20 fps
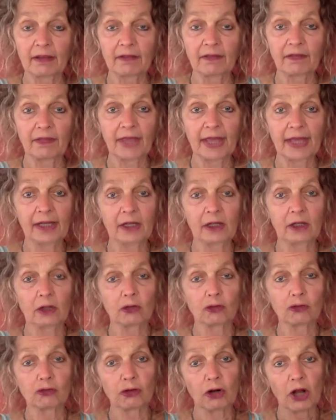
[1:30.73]
that are
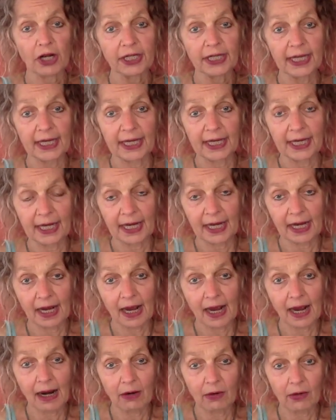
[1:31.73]
running
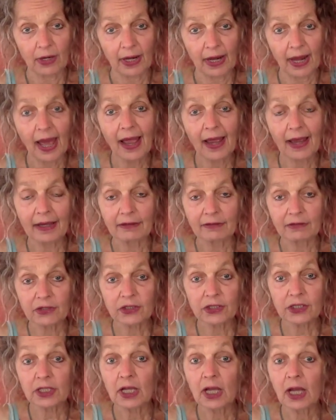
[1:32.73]
our
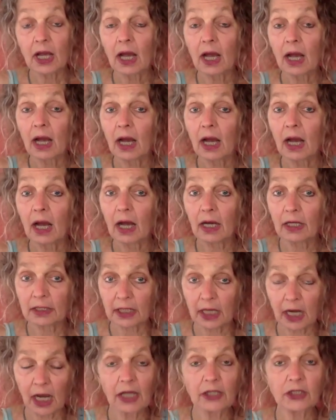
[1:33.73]
lives
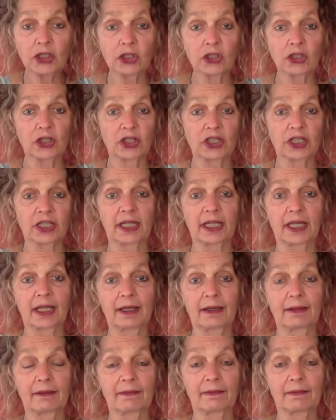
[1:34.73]
unconsciously.